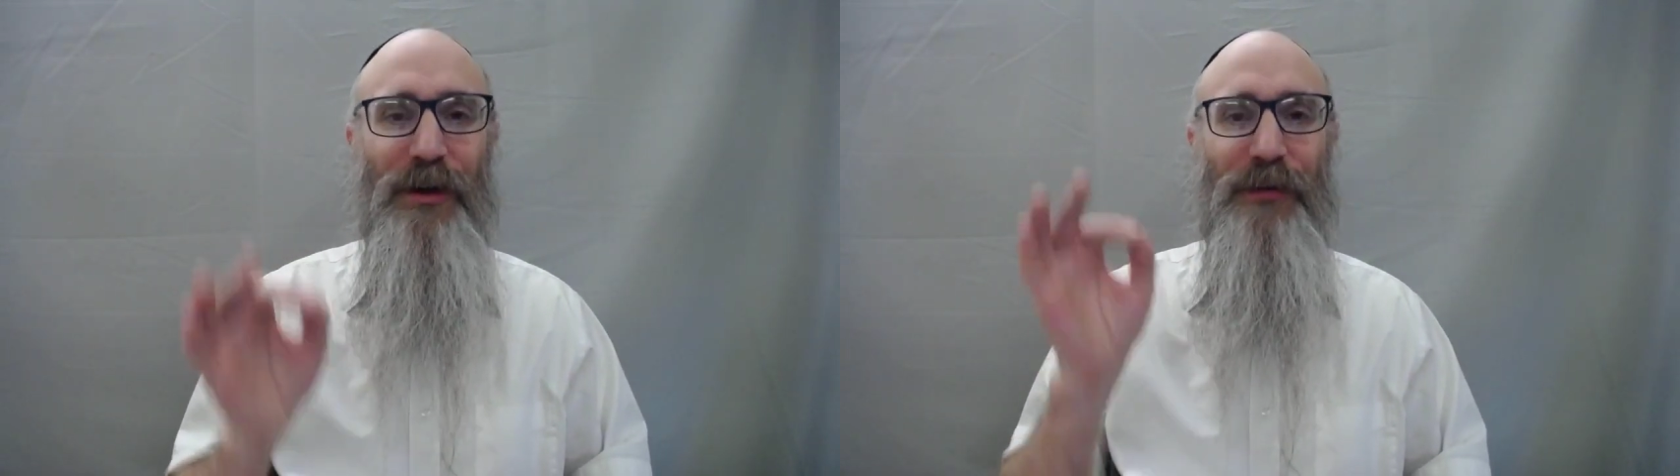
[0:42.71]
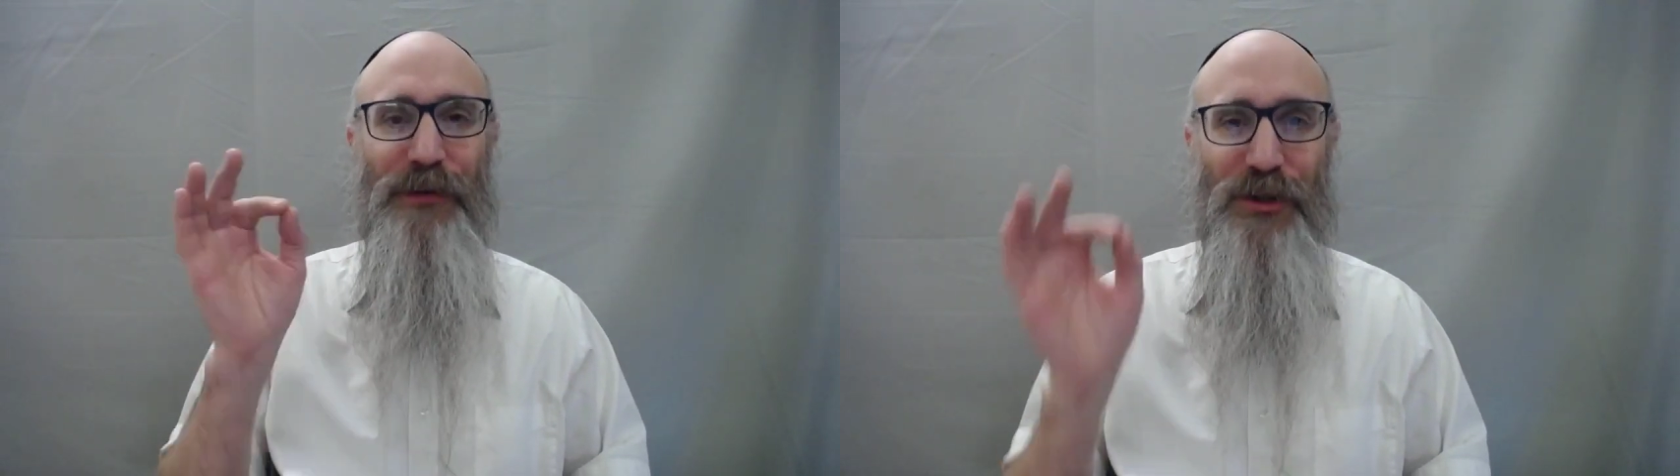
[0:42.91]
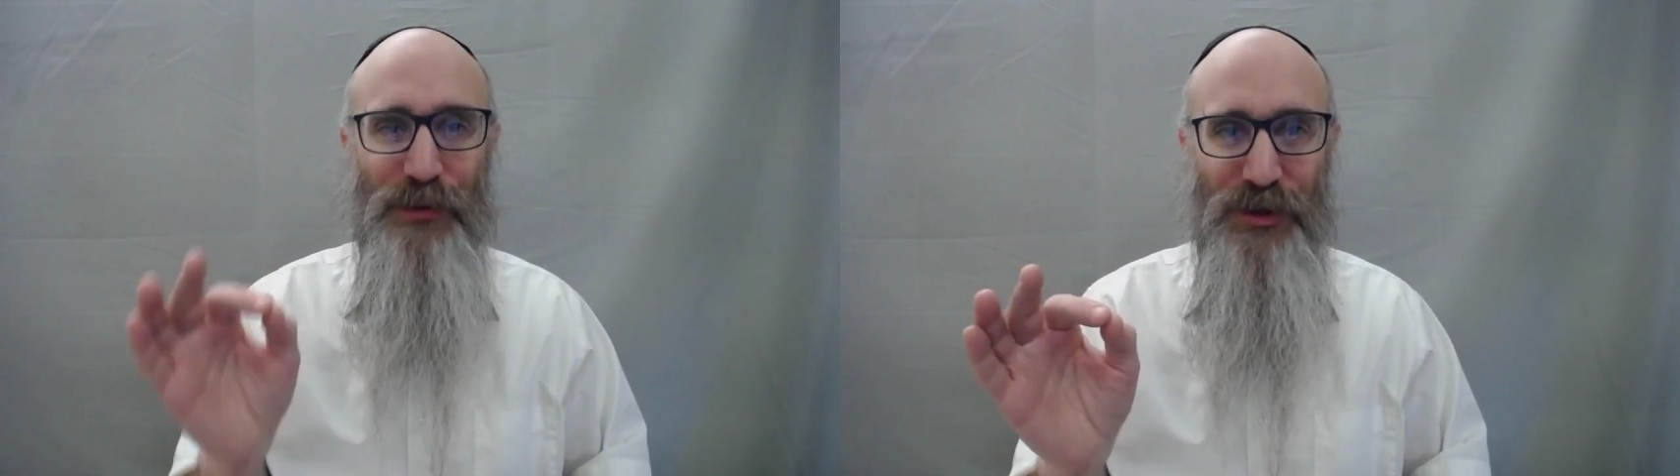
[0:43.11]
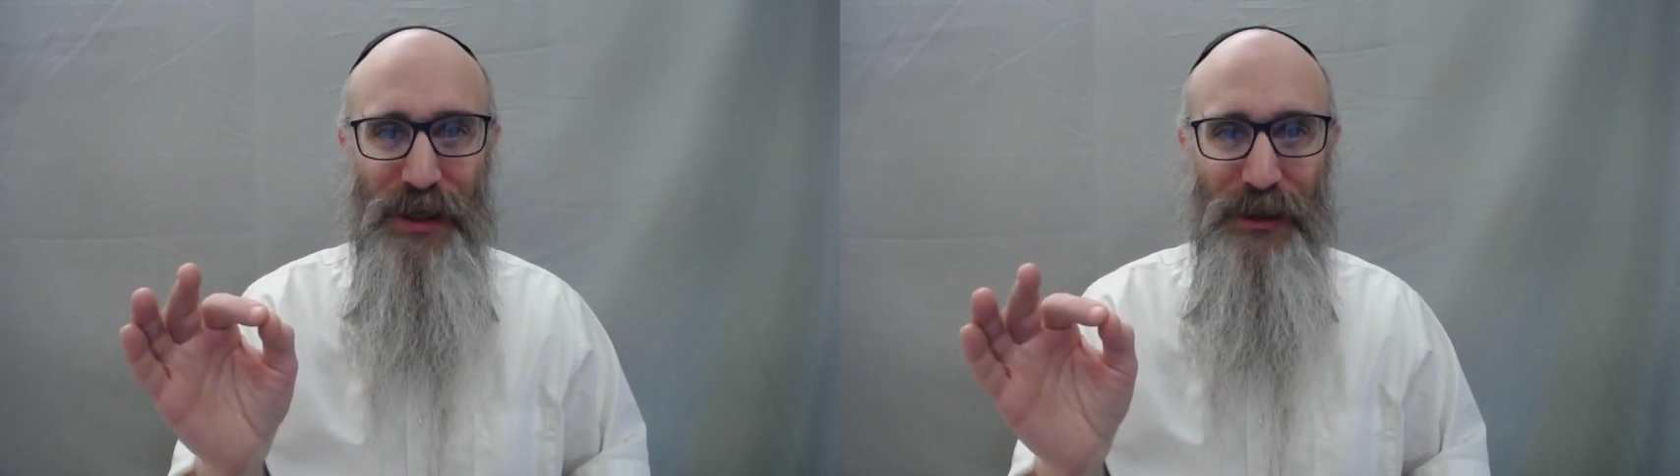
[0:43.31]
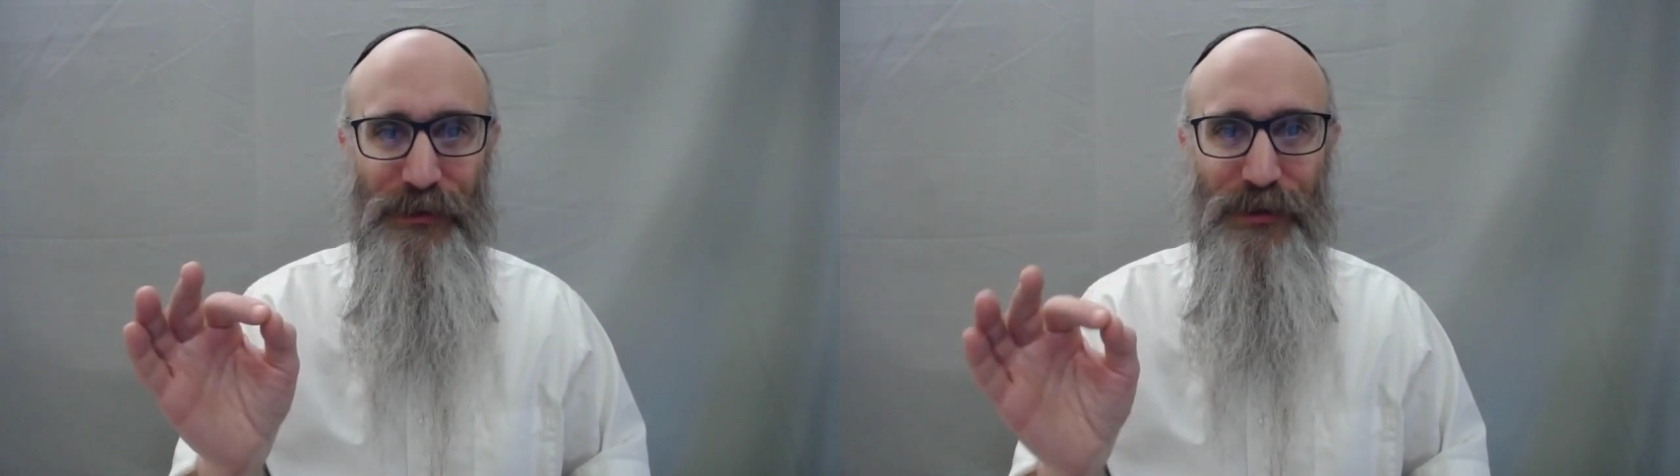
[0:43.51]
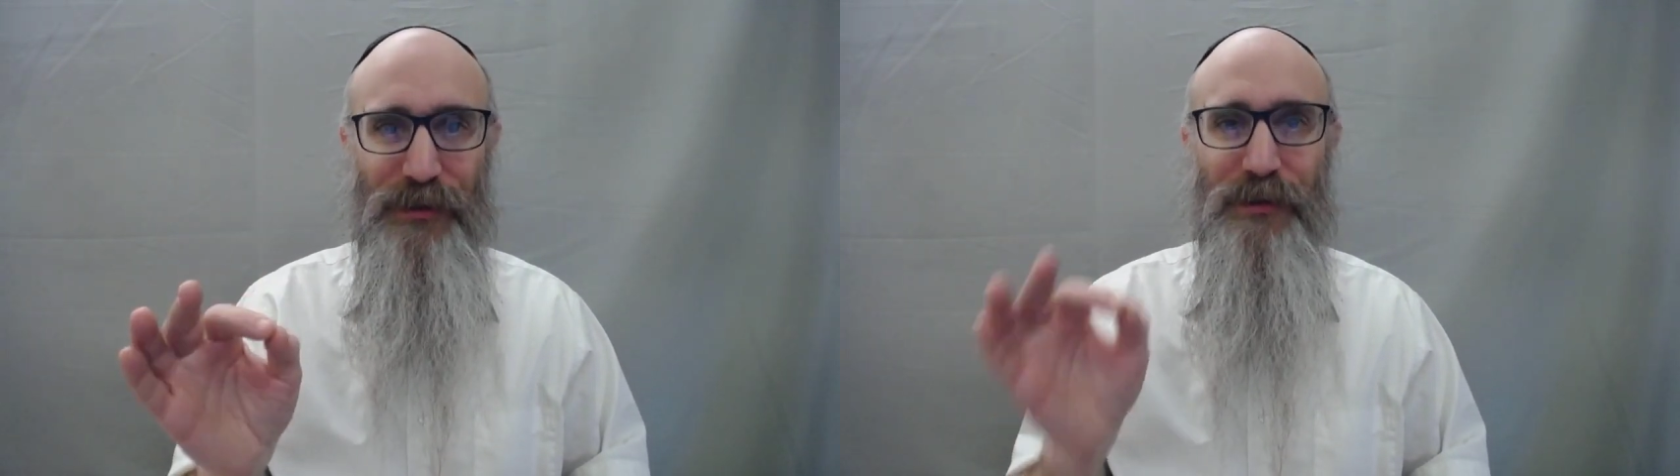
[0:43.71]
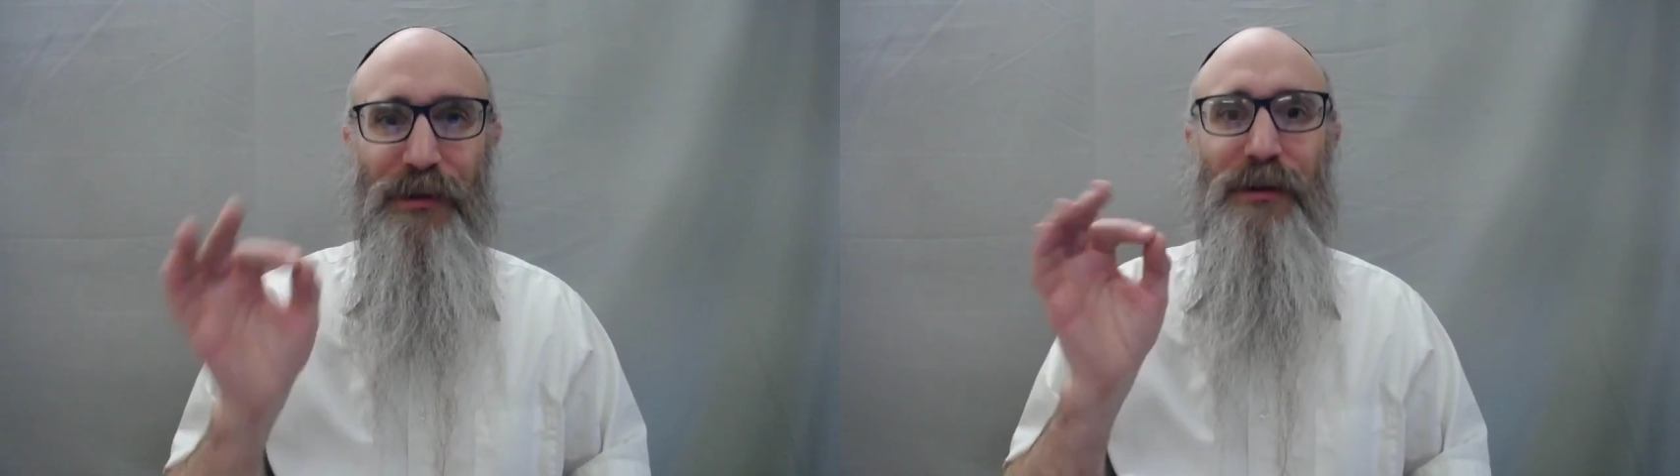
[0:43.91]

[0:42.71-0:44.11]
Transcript: of the Jewish calendar